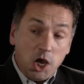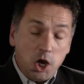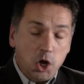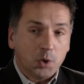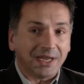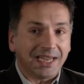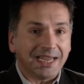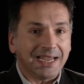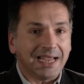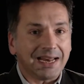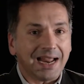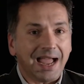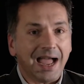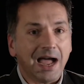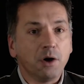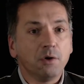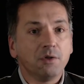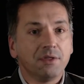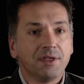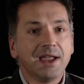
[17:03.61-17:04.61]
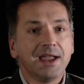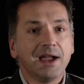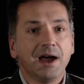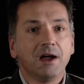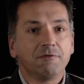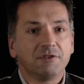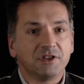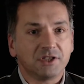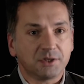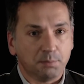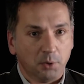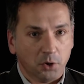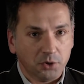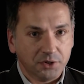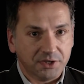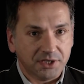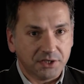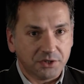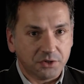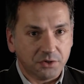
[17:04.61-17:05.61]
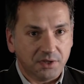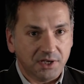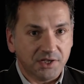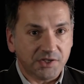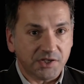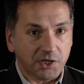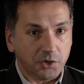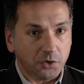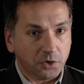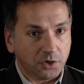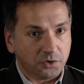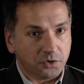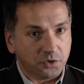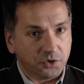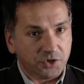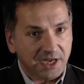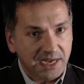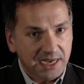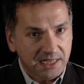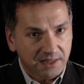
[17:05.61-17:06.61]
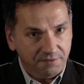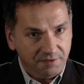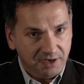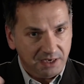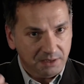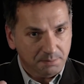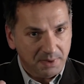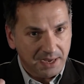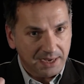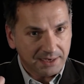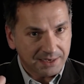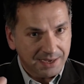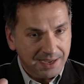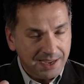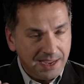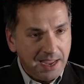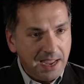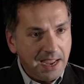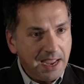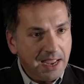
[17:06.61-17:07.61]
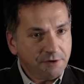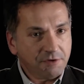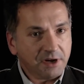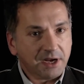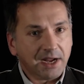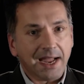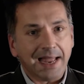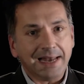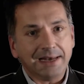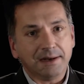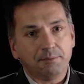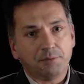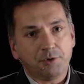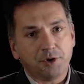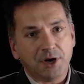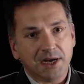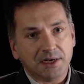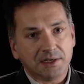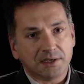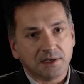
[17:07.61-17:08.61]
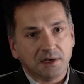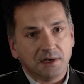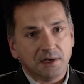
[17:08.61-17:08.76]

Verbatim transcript: looking at how they are responding to this in order to take the feedback and recalibrate